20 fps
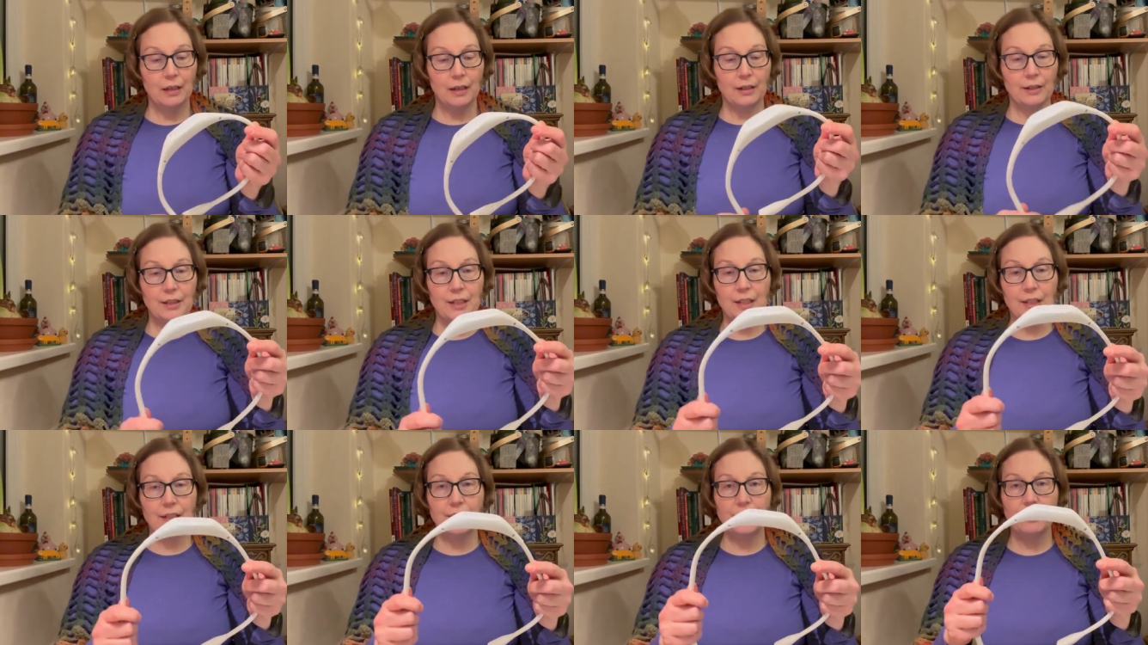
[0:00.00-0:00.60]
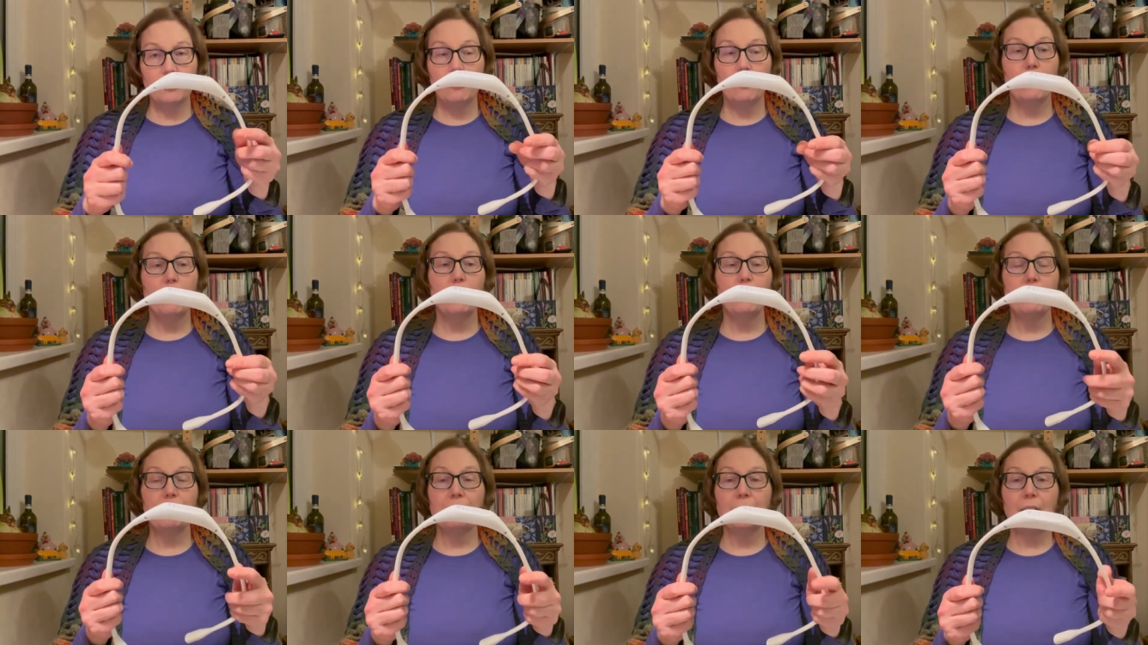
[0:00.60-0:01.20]

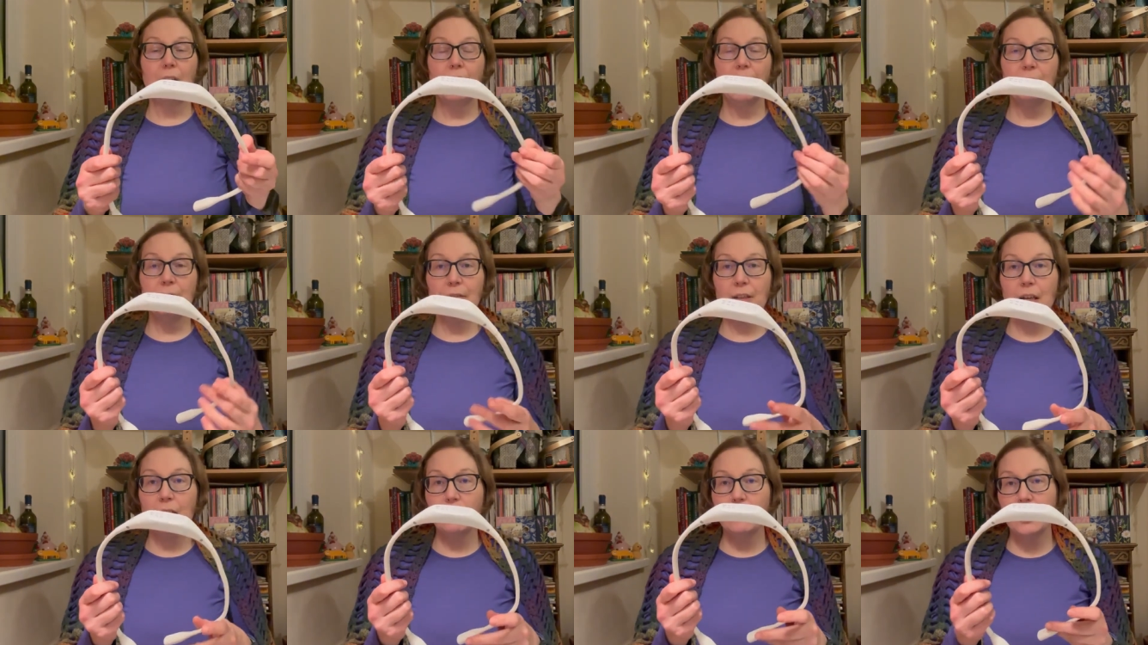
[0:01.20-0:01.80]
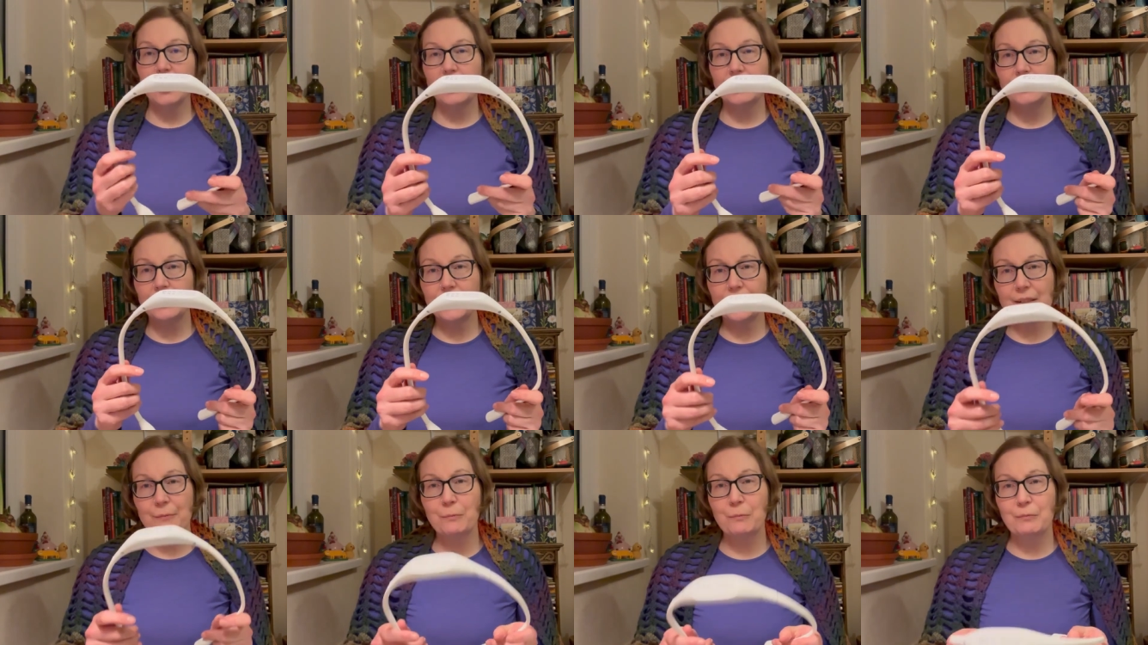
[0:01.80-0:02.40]
So I've now had
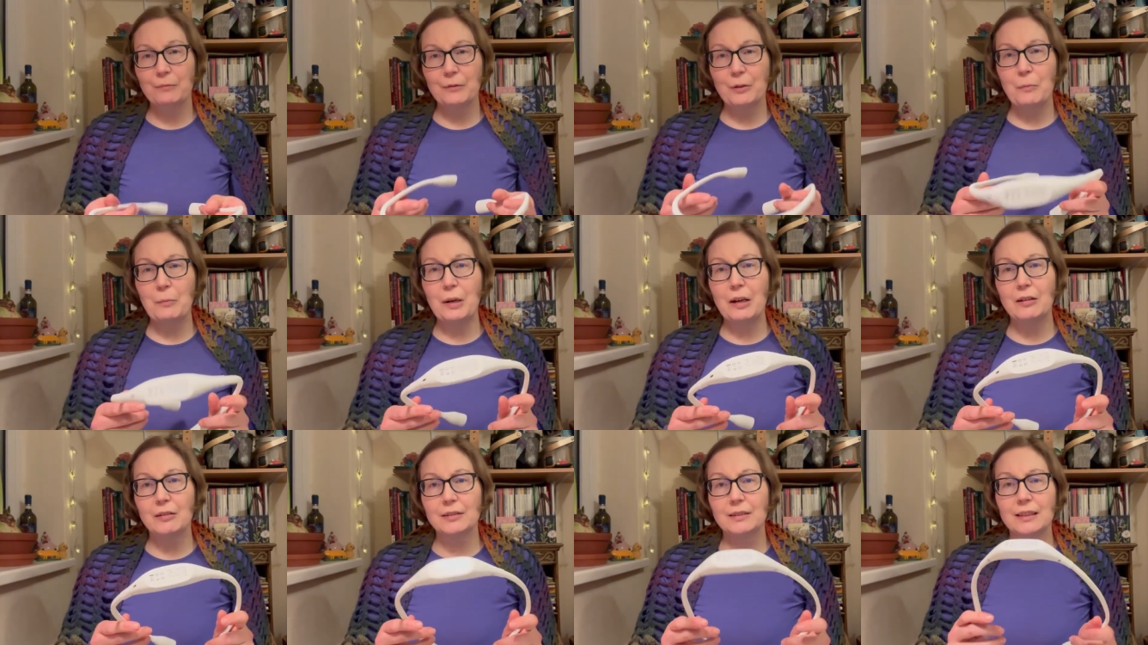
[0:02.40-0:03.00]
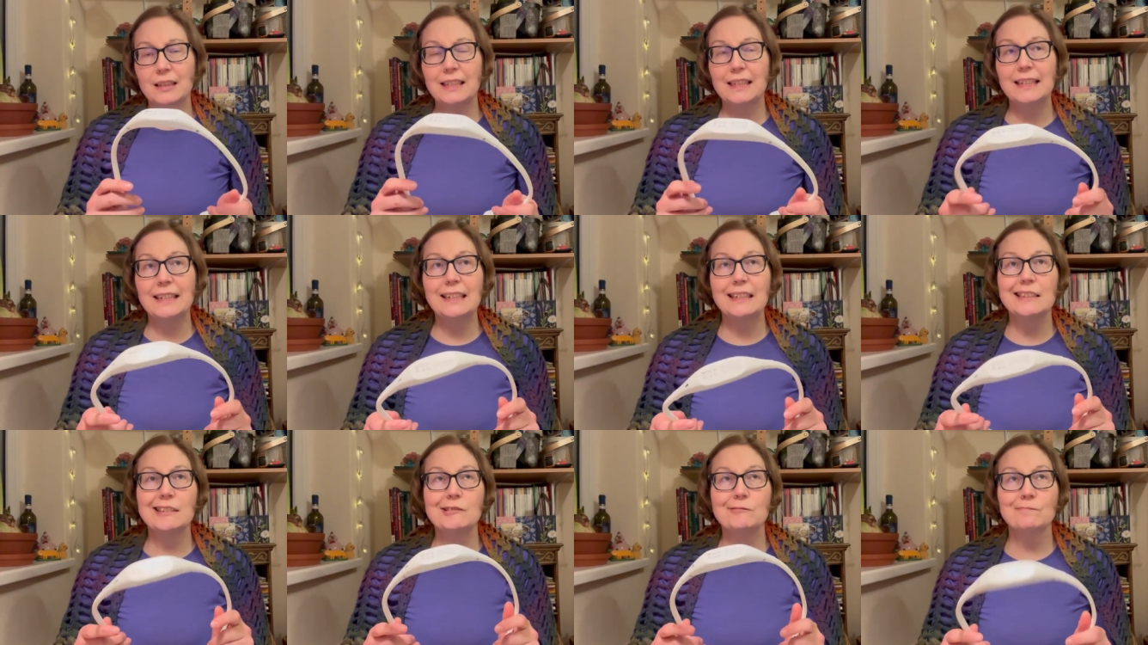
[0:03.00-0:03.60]
this about
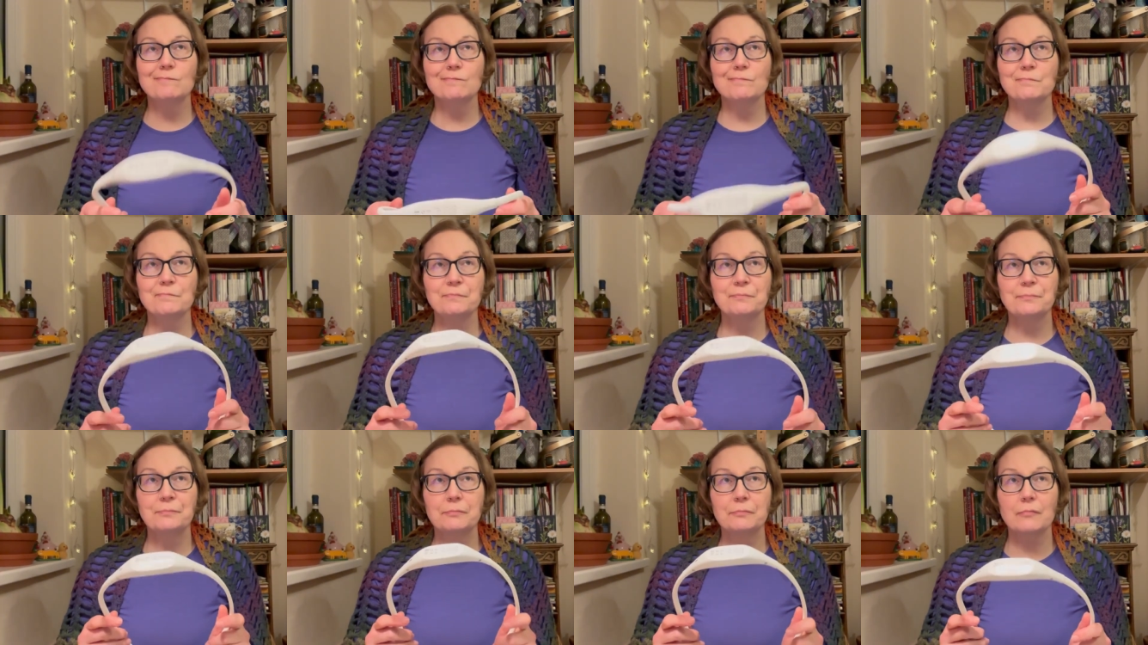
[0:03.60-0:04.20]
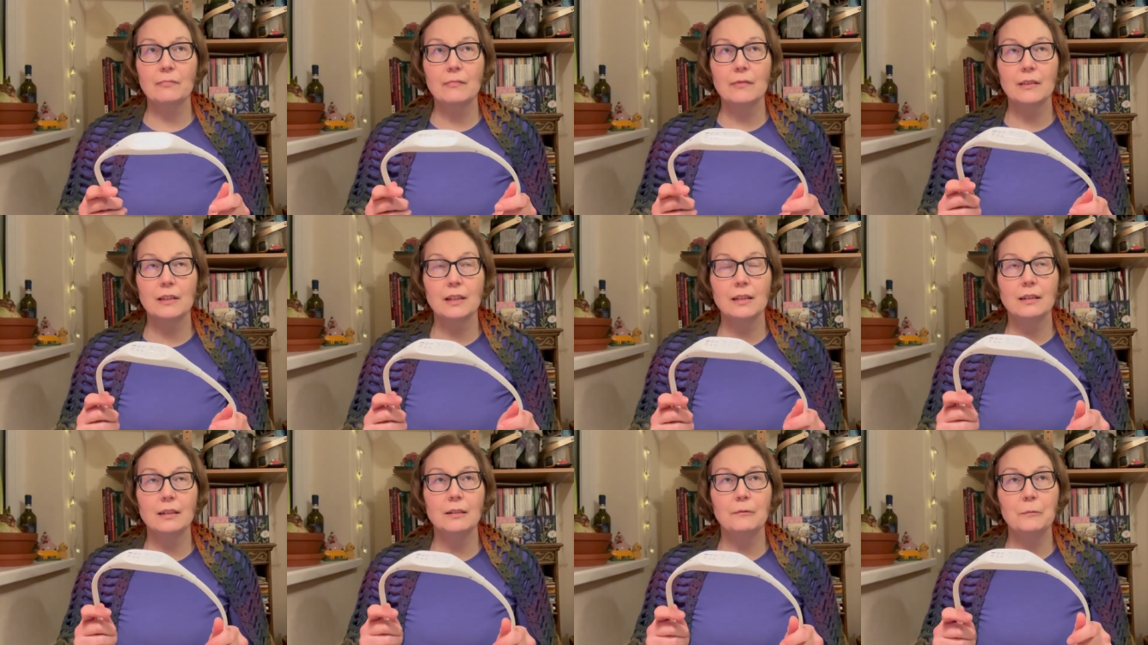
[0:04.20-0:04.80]

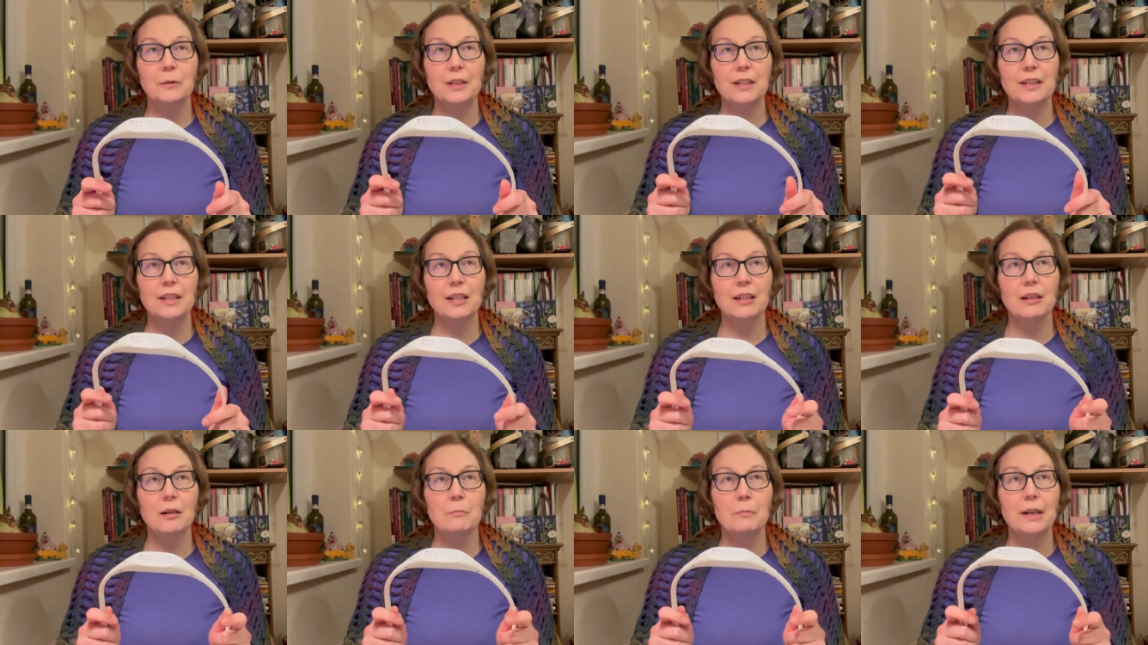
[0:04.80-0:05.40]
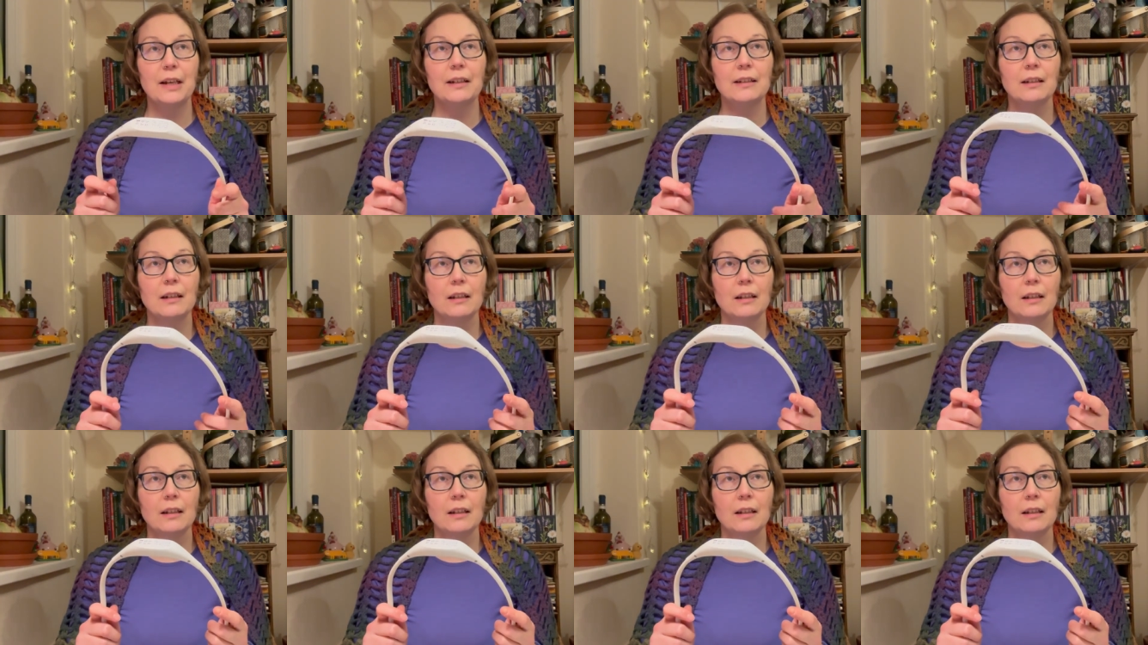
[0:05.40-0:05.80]
when did he come back?